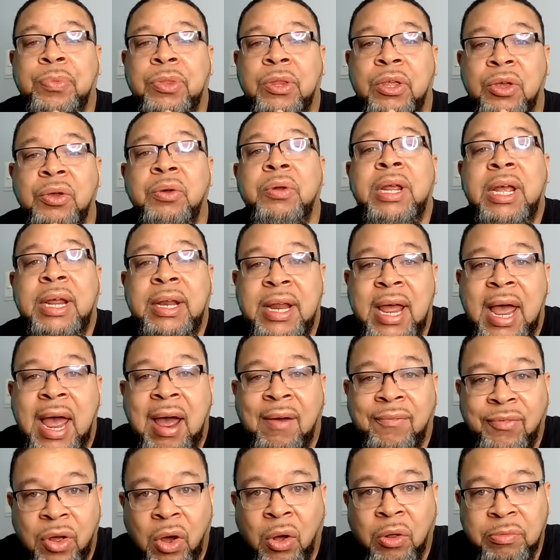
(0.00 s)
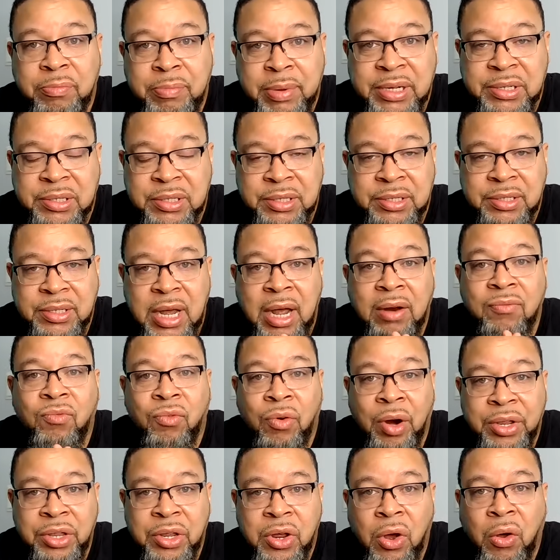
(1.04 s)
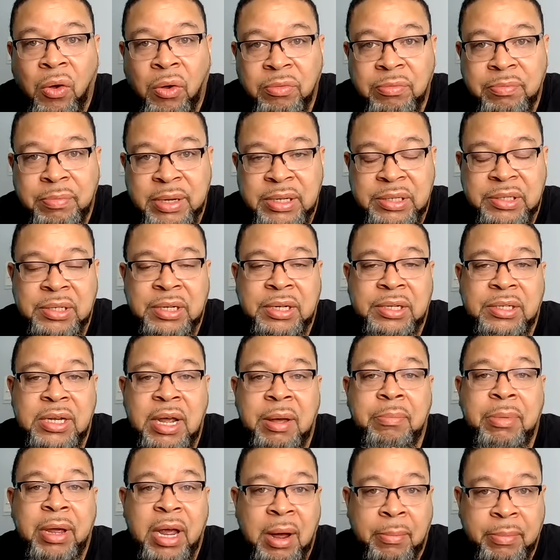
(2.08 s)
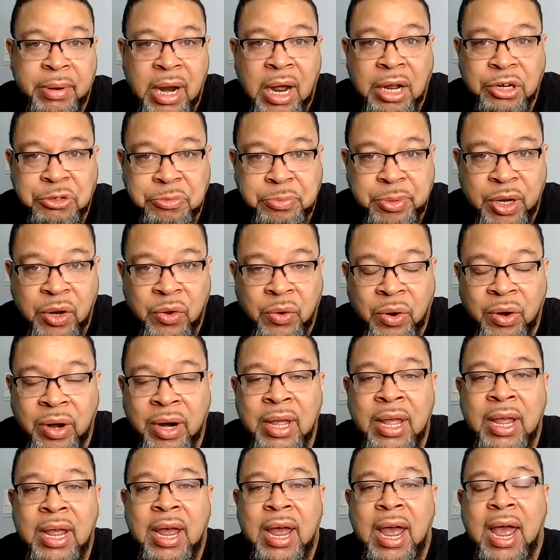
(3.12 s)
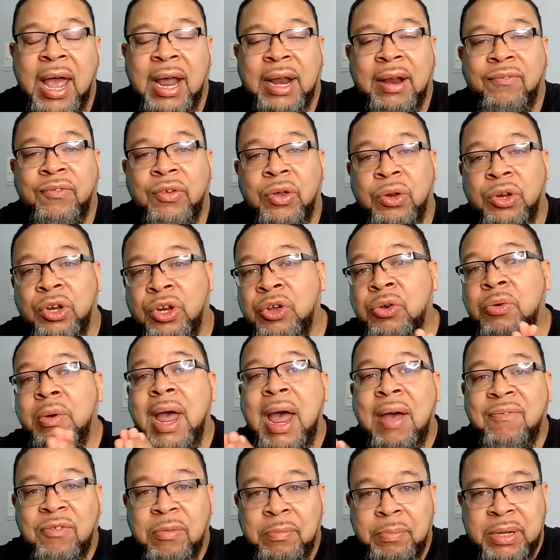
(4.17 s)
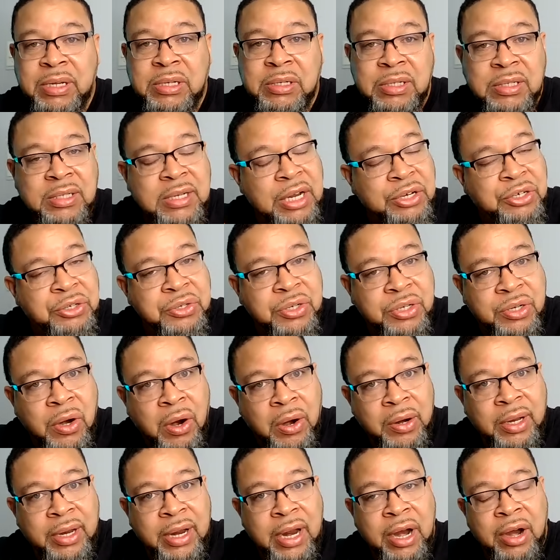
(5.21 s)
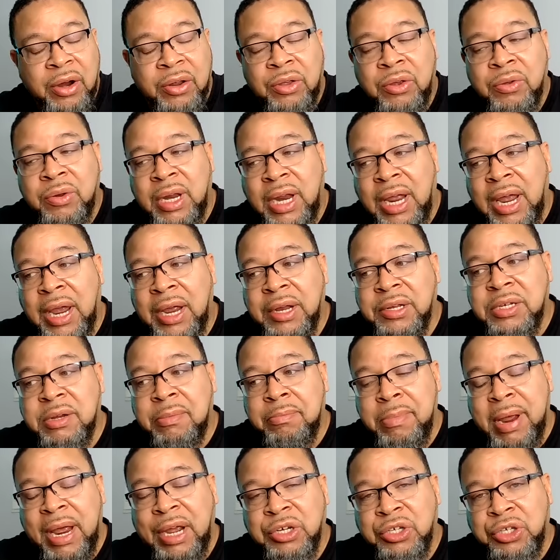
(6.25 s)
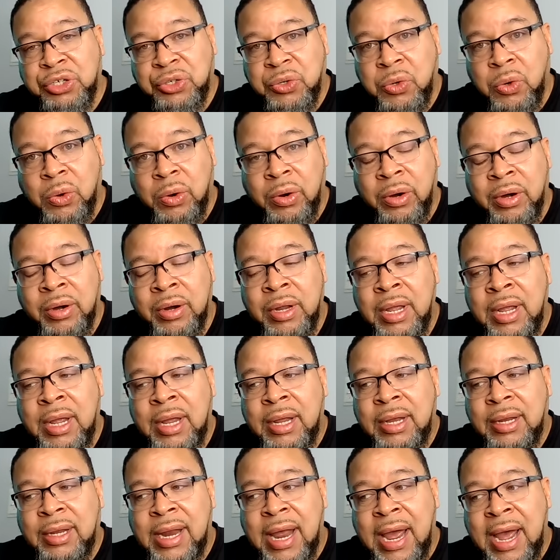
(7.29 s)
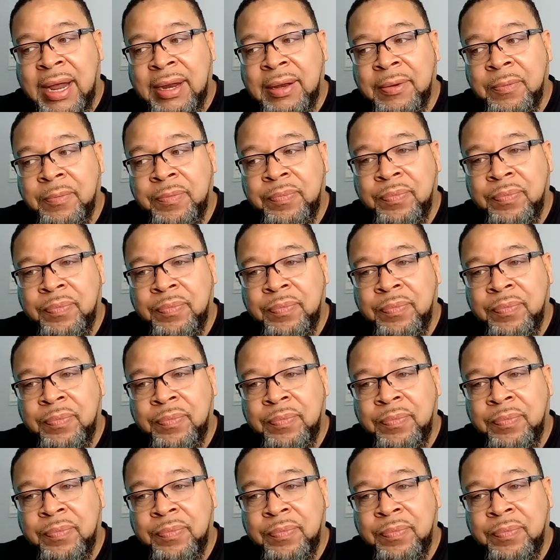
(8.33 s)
You need to have your own business and run your own business and become an entrepreneur. And if you do have a business that you start there, you need to make sure that